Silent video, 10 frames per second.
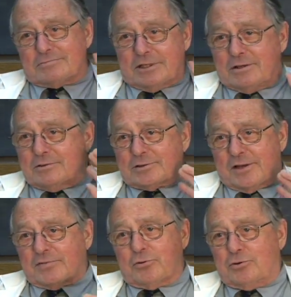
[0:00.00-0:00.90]
you know,
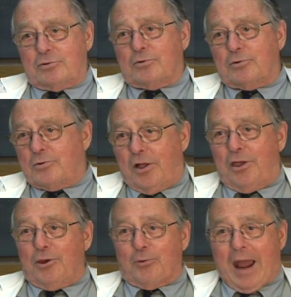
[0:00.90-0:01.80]
cephalohuhu
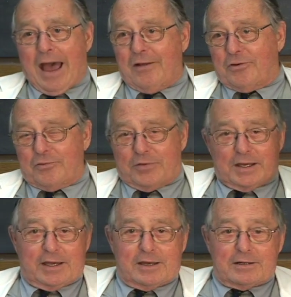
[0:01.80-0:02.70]
rather
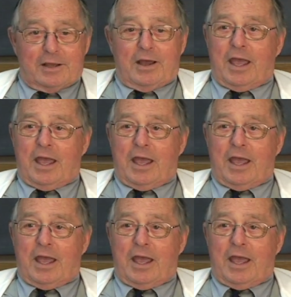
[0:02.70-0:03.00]
than